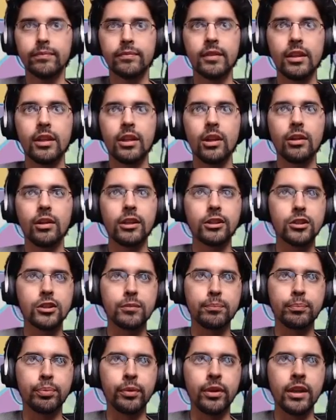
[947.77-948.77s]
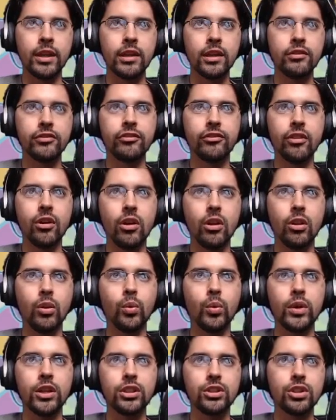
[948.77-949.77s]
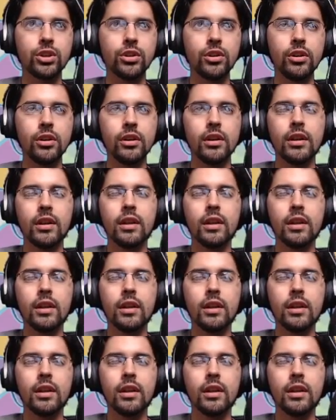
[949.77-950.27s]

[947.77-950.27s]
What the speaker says: you know, like spring, fall, winter